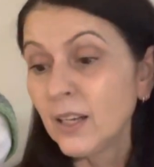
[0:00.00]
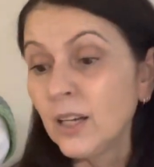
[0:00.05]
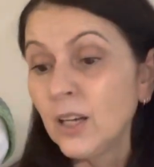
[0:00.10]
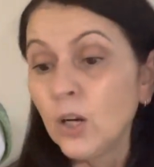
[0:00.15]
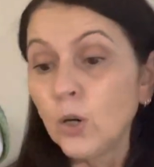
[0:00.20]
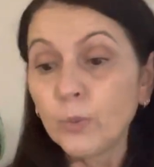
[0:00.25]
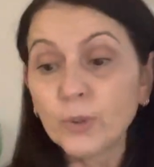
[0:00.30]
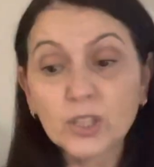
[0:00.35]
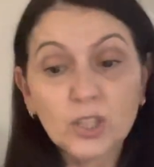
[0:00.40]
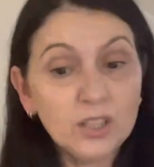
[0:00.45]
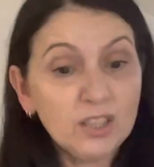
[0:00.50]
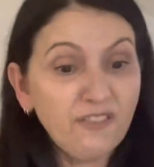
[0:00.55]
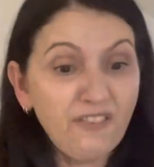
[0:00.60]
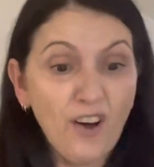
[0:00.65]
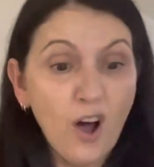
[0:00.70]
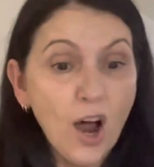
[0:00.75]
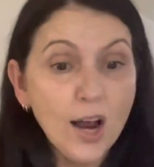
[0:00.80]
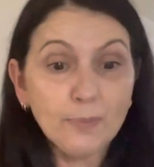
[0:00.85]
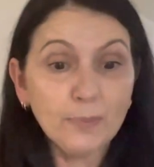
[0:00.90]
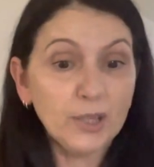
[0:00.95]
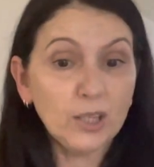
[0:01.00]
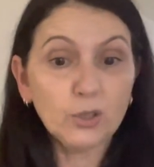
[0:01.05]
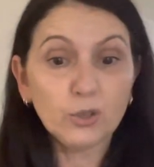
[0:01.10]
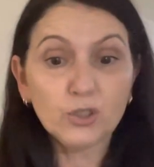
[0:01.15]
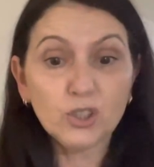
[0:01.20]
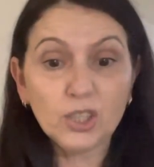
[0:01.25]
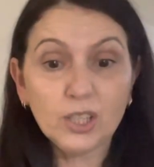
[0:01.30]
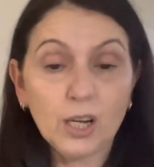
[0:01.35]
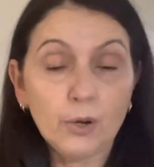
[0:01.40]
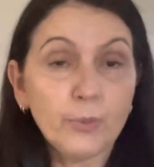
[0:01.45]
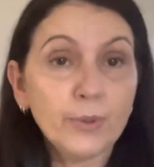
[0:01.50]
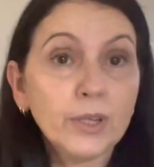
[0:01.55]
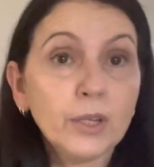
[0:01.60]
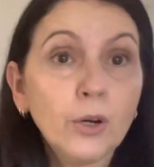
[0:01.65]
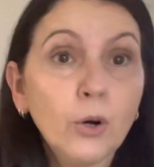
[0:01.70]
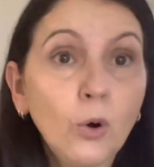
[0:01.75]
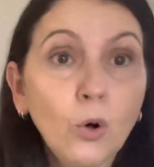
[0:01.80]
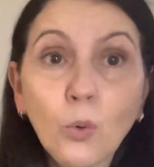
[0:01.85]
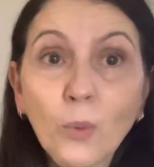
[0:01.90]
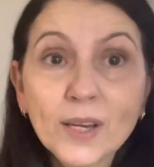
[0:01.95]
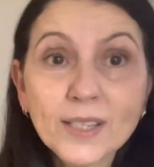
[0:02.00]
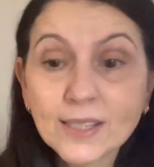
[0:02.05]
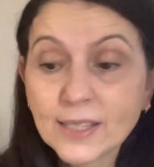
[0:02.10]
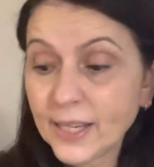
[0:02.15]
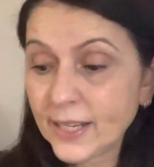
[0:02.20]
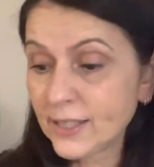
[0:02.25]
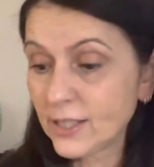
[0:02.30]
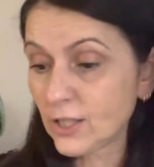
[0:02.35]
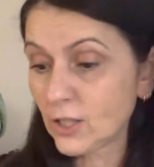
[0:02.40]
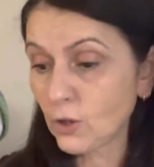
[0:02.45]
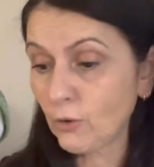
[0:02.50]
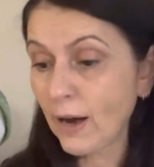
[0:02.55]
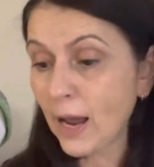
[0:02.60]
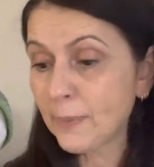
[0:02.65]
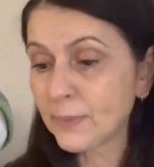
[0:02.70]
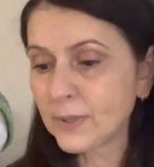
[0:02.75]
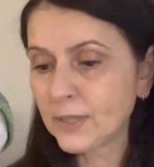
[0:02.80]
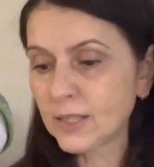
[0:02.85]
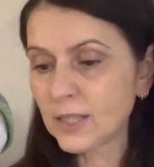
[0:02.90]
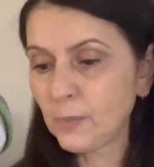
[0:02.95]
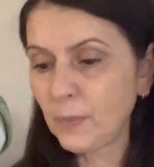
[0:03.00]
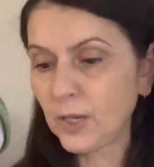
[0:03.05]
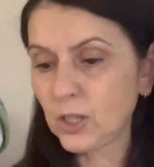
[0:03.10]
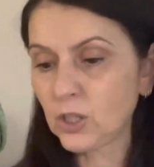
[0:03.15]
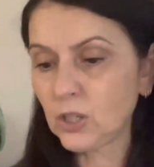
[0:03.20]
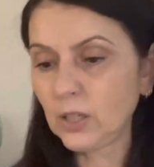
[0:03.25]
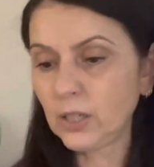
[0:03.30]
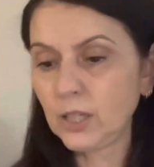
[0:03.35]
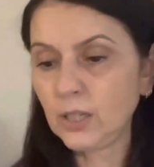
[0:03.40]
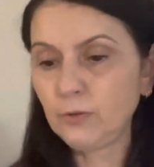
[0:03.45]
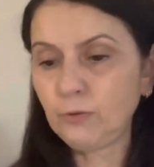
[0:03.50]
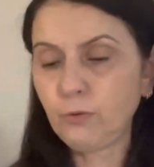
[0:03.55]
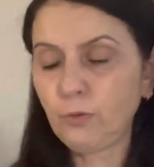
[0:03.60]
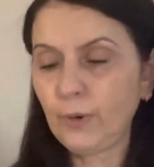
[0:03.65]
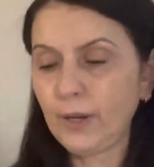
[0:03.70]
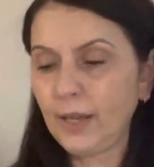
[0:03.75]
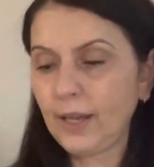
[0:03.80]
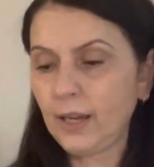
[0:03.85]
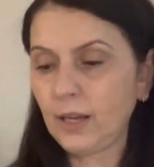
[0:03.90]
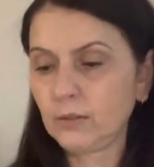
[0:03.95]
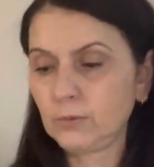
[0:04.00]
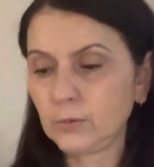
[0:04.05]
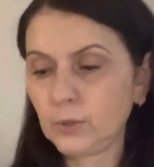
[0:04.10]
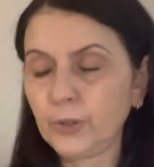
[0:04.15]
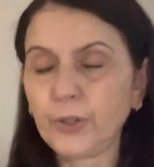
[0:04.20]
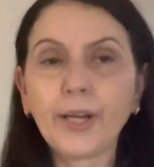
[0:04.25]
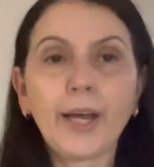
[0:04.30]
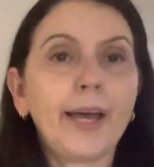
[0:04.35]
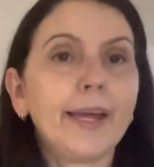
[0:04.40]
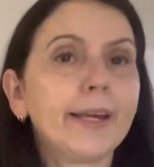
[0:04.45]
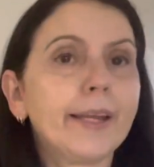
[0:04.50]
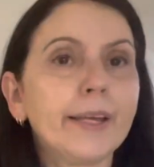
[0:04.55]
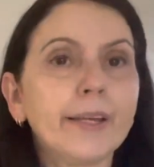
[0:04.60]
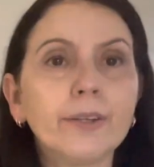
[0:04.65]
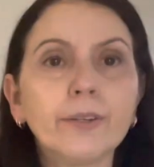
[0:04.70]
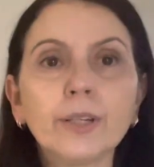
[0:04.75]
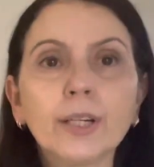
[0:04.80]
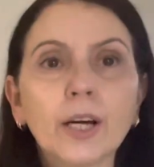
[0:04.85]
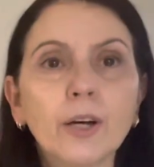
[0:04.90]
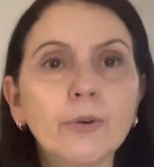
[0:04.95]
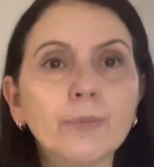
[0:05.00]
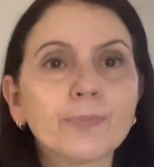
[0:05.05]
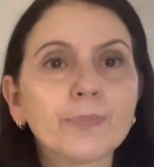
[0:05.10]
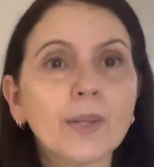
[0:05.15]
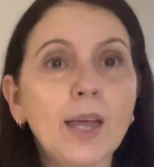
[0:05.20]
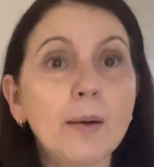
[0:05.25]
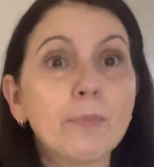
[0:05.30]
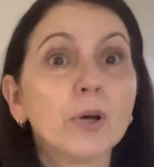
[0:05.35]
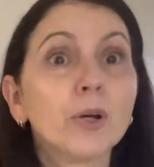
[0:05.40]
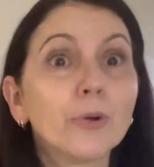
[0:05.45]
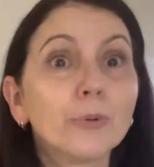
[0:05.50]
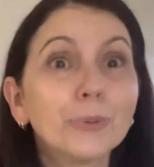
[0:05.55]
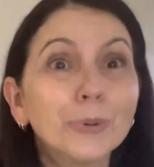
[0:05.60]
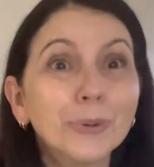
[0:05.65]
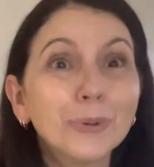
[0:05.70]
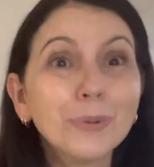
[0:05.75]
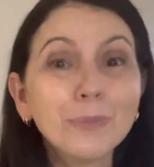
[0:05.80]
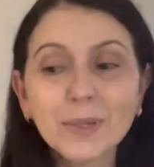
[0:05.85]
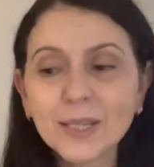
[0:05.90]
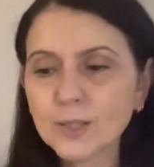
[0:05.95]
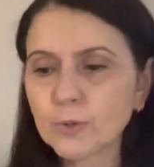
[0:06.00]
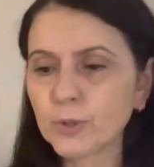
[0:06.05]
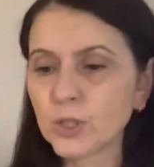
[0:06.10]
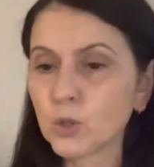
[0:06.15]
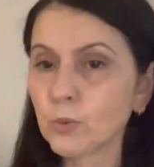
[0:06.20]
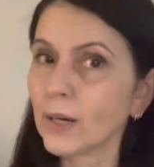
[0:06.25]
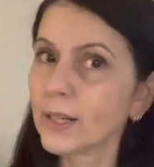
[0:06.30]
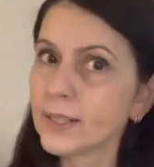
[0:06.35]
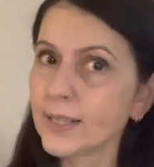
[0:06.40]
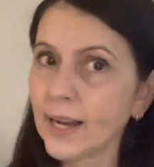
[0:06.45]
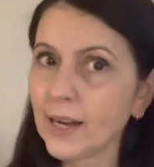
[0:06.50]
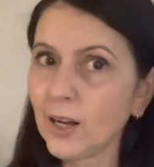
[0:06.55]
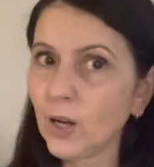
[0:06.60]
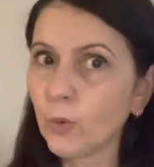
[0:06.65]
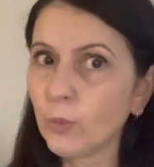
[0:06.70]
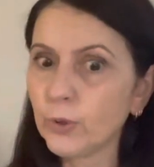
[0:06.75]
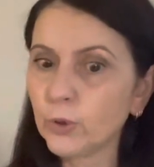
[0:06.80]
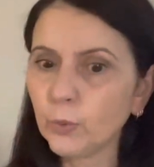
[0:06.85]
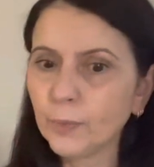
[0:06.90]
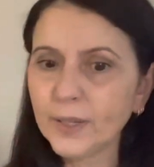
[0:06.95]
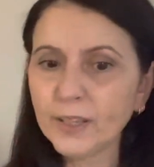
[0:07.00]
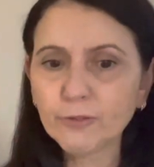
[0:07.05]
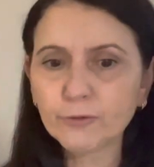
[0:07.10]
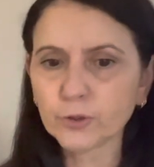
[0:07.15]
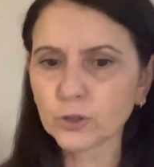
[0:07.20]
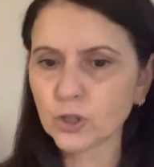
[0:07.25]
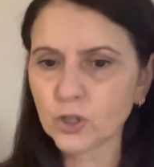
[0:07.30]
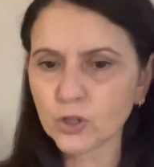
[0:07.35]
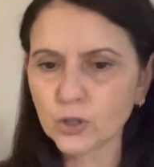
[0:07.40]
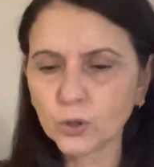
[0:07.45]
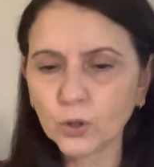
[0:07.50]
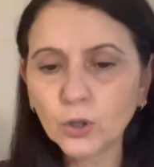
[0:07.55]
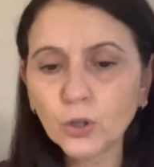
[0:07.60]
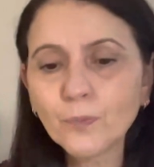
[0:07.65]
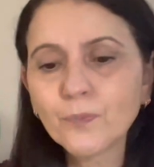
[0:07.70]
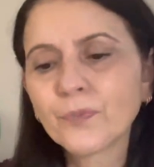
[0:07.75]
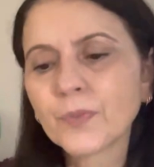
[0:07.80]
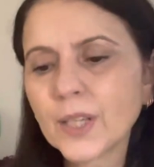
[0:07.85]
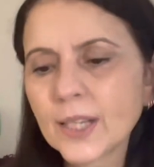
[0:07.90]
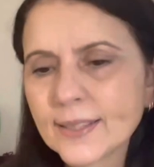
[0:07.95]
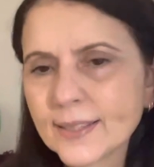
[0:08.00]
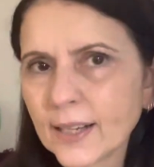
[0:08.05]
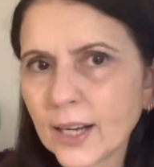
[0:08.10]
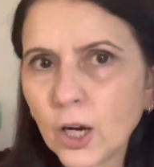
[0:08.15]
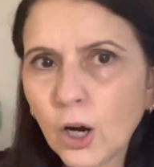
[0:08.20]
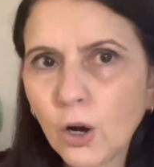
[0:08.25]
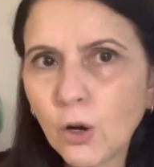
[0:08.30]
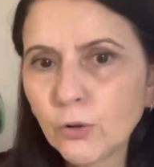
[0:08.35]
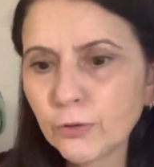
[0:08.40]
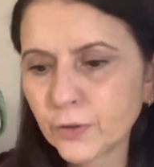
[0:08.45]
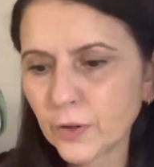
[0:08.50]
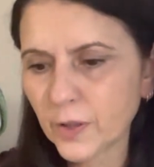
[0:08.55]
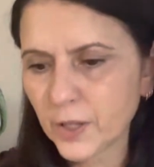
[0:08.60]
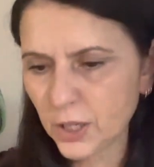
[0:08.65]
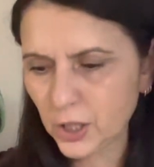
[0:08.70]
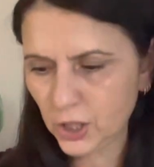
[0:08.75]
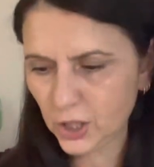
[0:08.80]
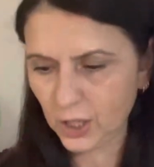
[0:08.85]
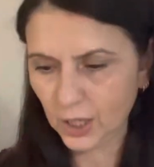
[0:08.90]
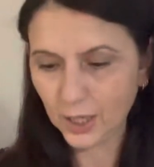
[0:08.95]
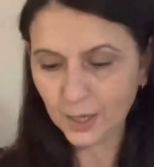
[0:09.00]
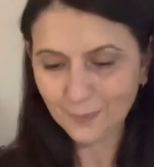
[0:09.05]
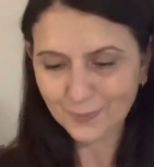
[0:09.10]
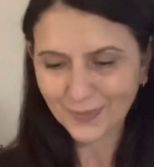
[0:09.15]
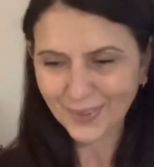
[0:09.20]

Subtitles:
which is fine because, you know, we always need scraps, especially if we're creating, you know, amigurumis, which one day I will be for sure. That's a goal for this year.